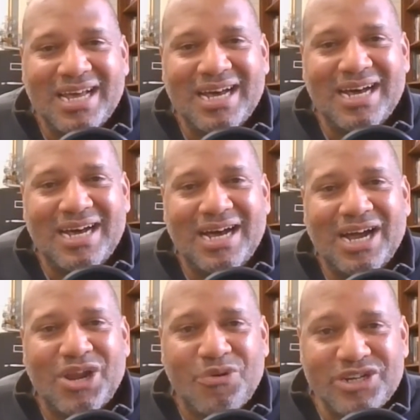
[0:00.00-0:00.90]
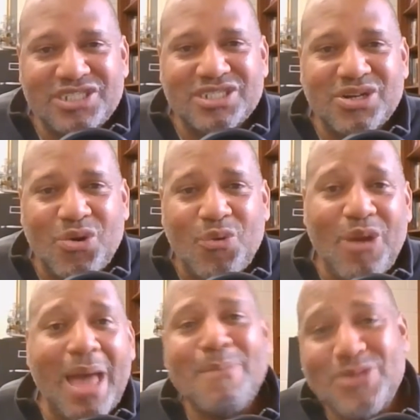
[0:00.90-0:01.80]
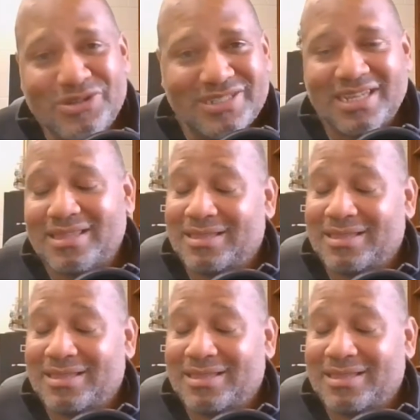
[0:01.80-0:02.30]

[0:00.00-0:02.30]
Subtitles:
a Christian rap music